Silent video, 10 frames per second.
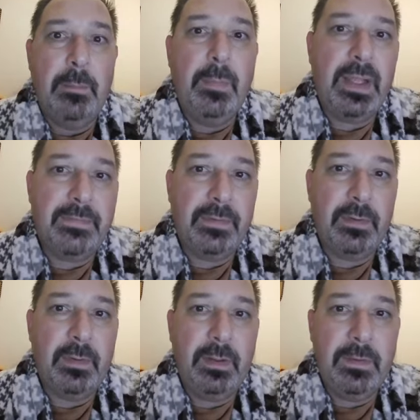but
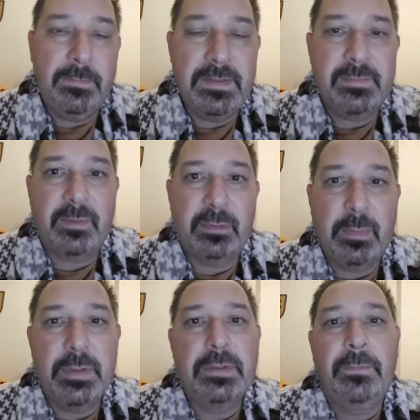from if it's from the
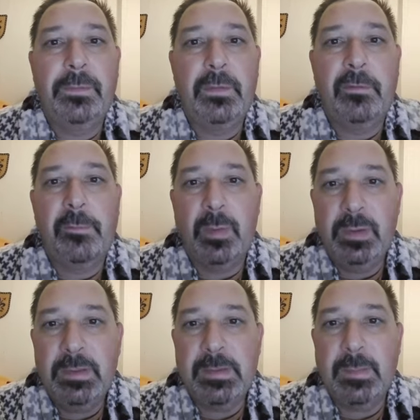point of view of
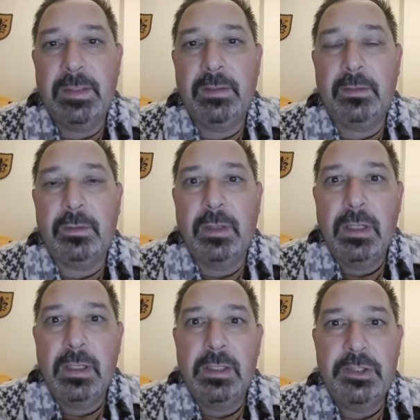policemen or
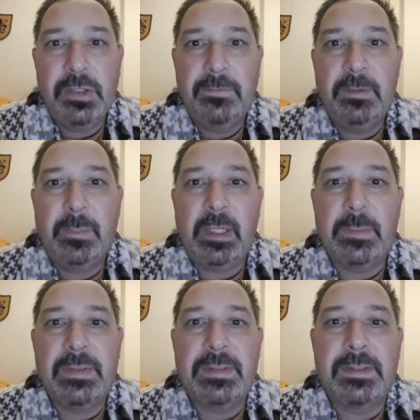sheriff
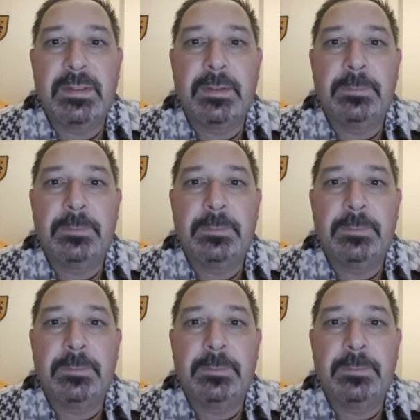departments,